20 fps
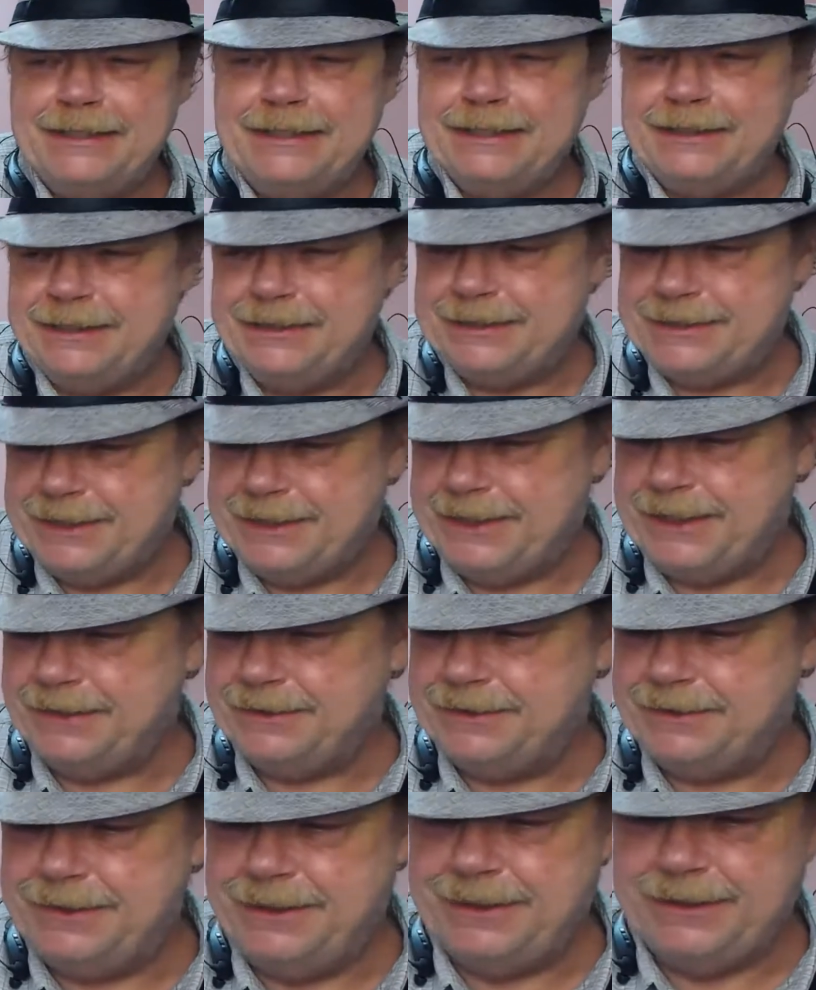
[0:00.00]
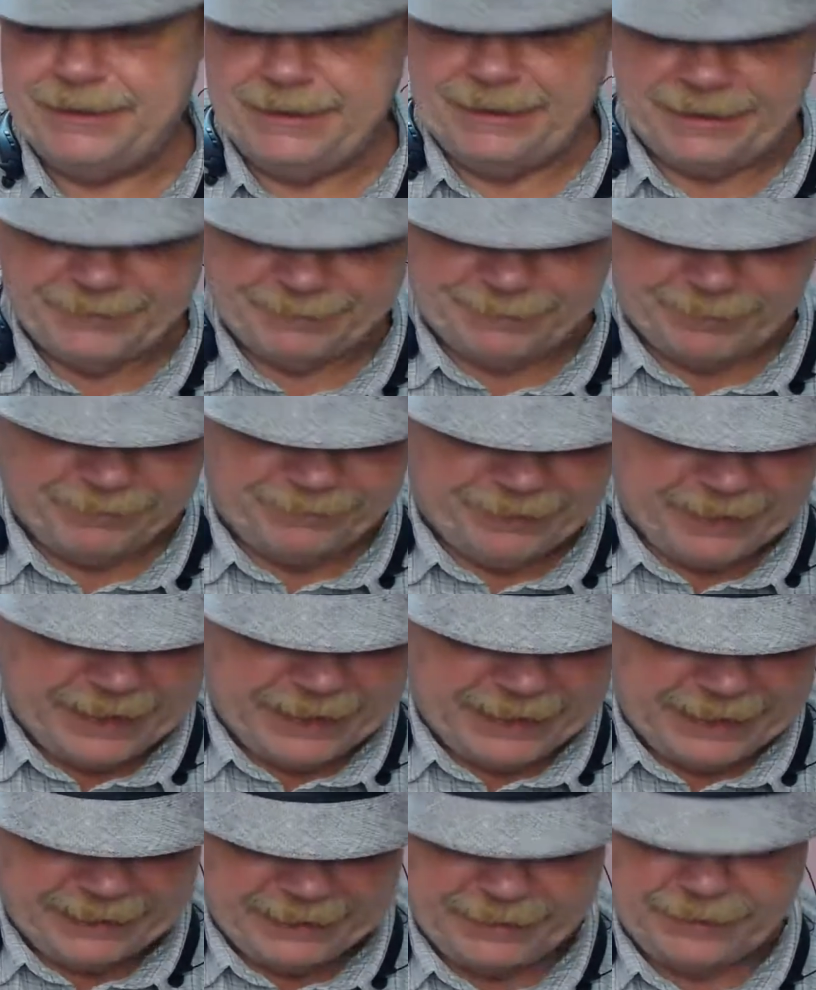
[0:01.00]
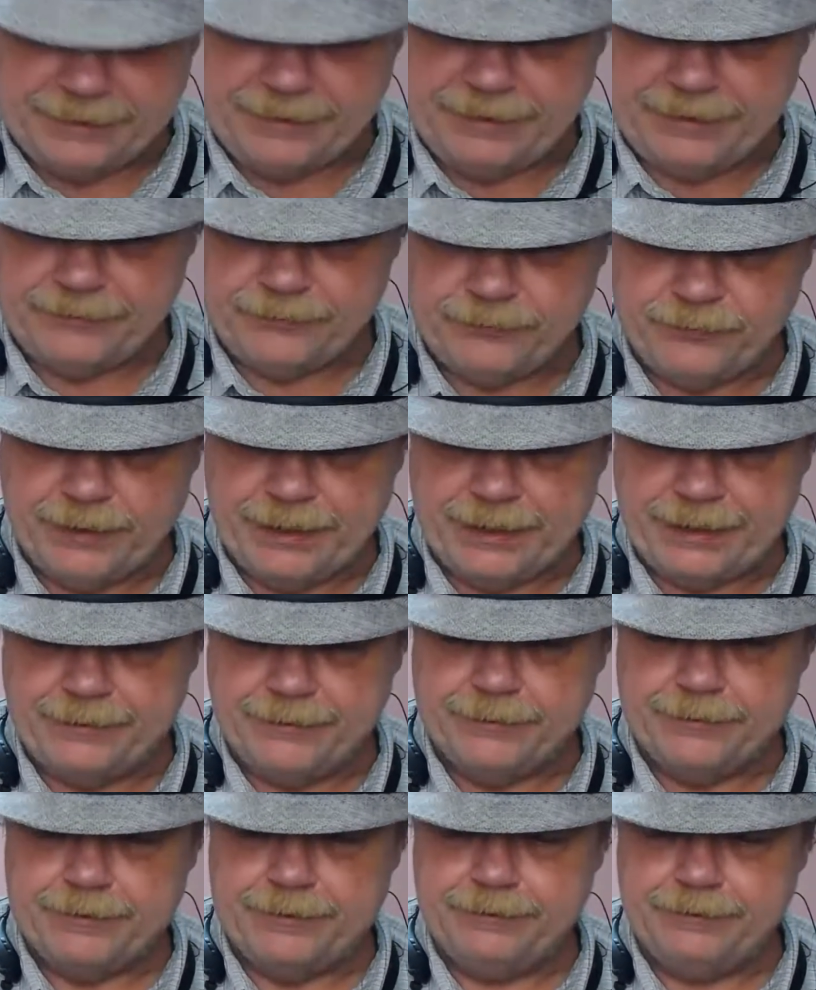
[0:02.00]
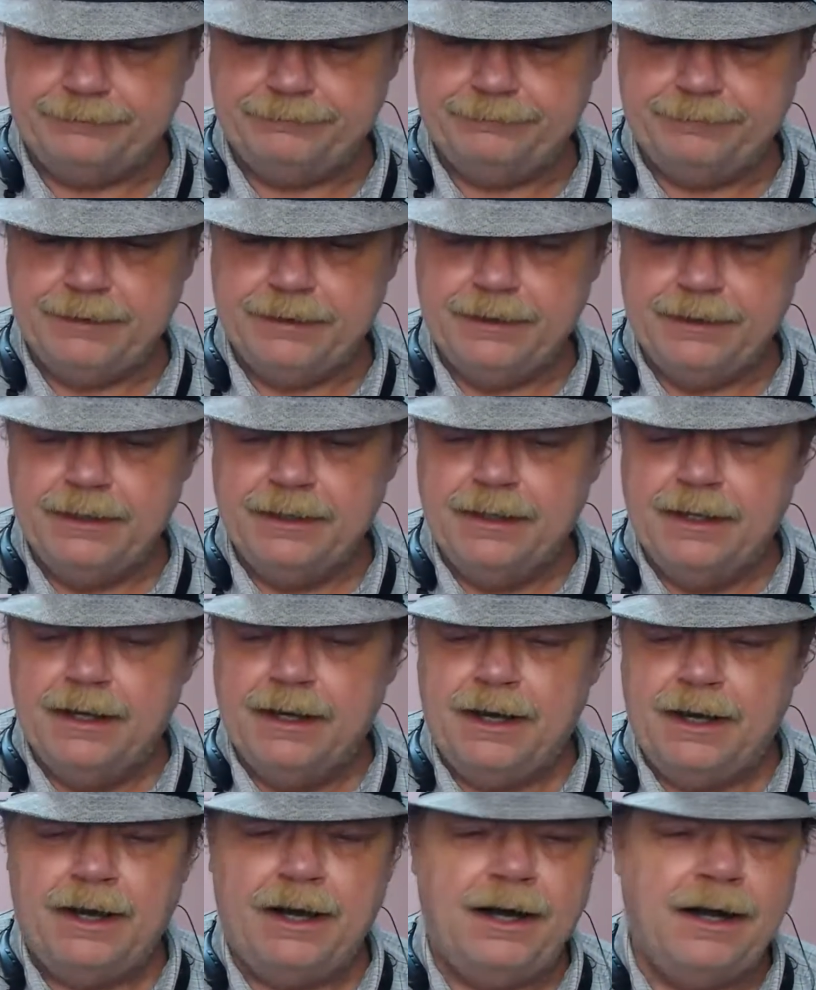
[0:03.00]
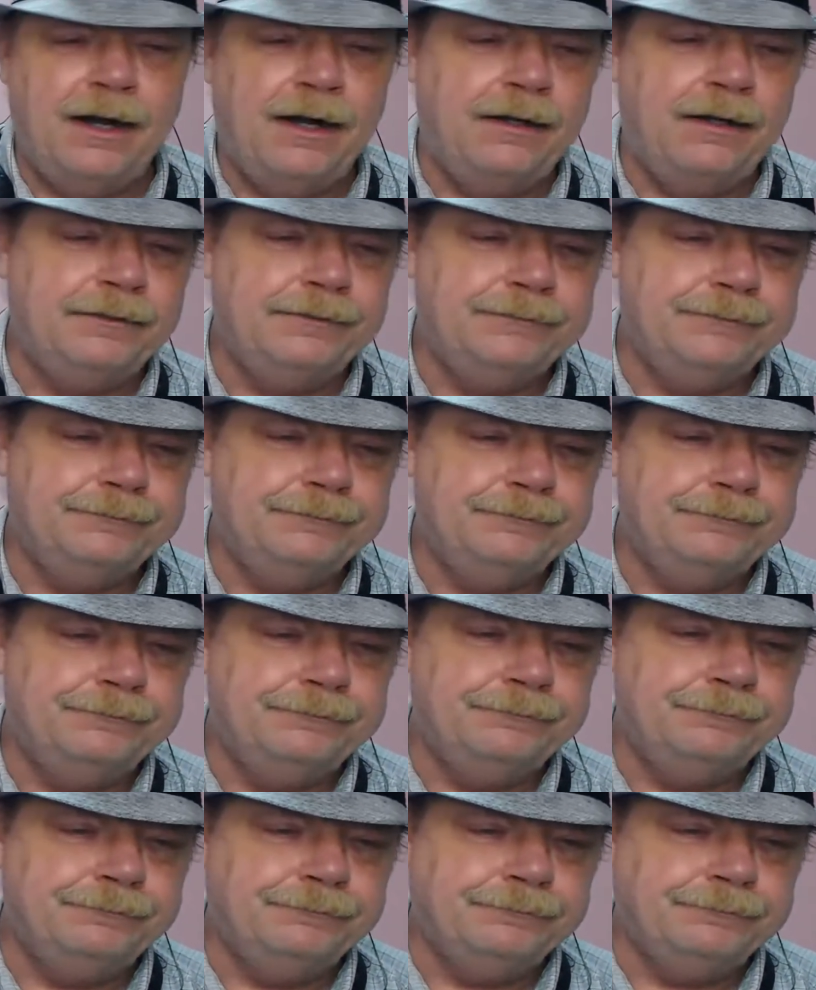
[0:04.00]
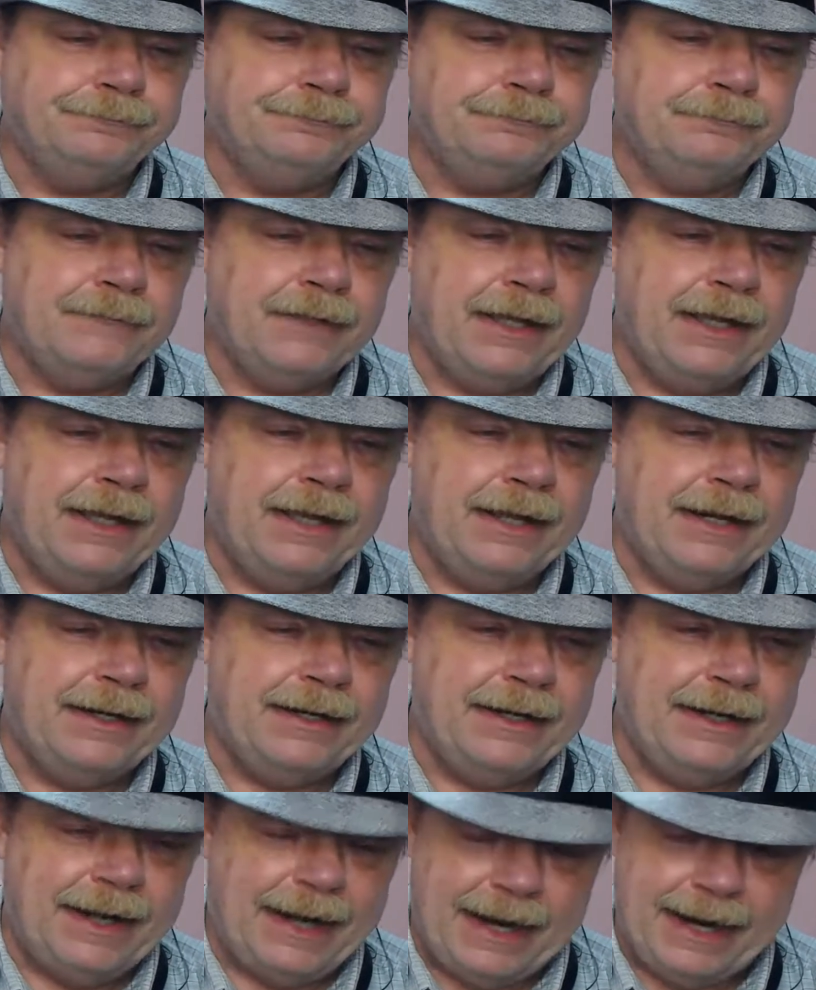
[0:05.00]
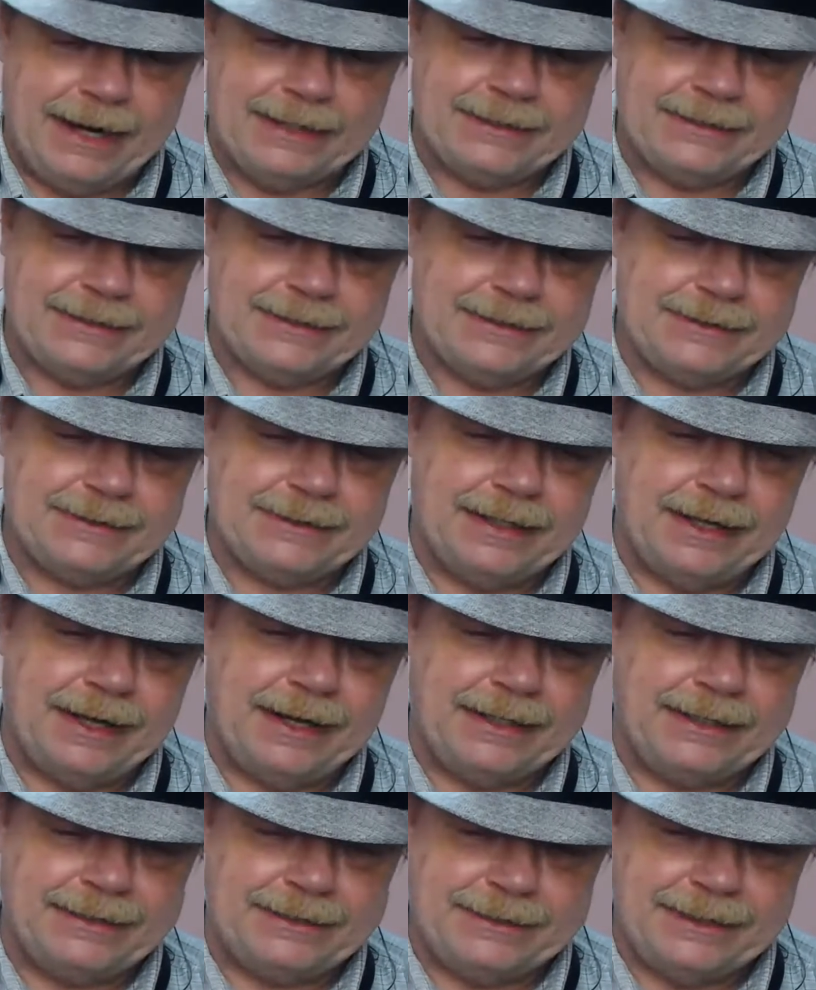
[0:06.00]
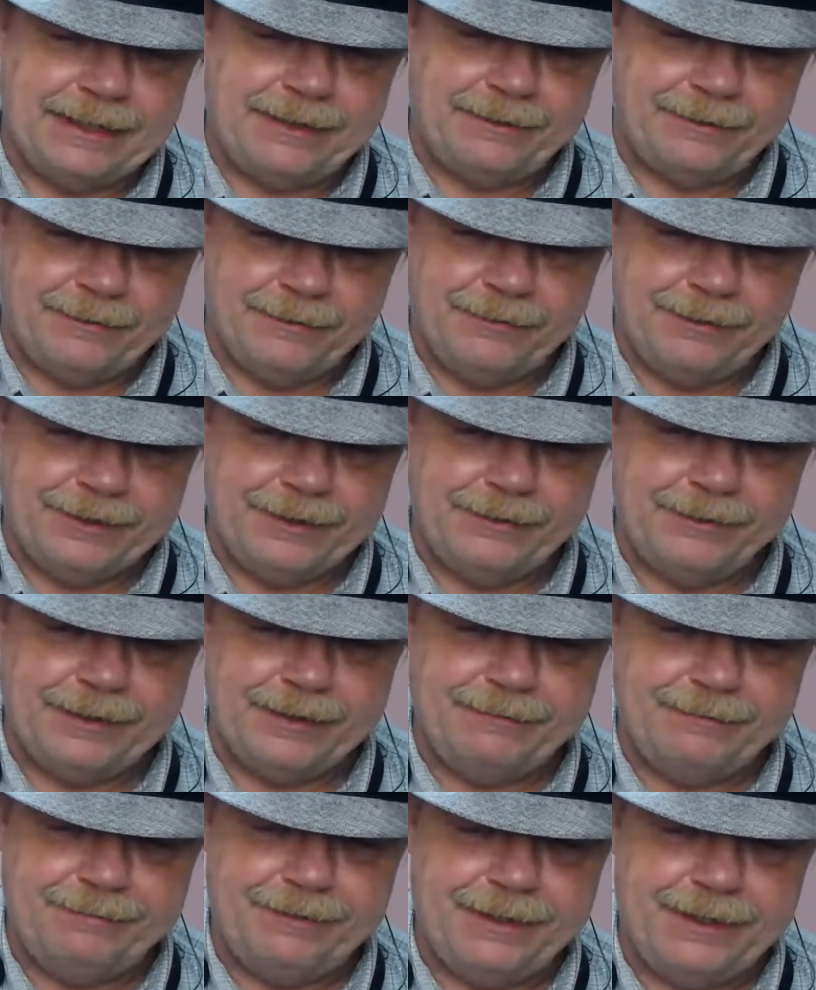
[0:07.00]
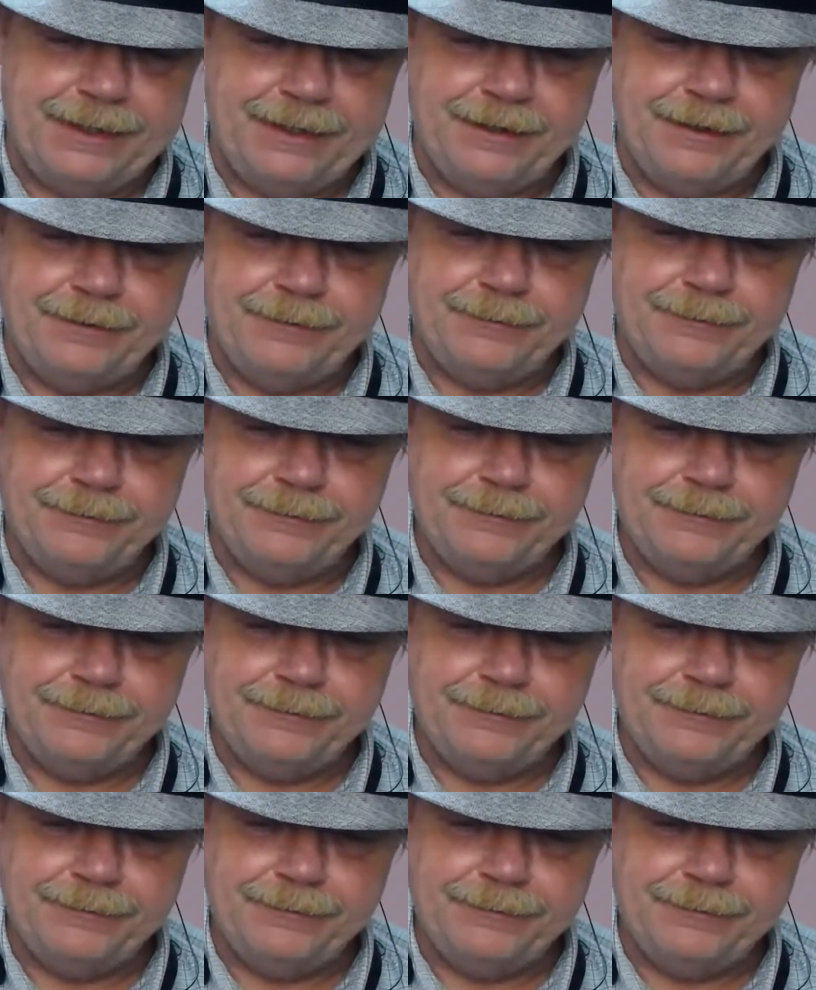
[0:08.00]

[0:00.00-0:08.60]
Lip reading: that this channel is providing is way cool. Uh, and as I said earlier in the video,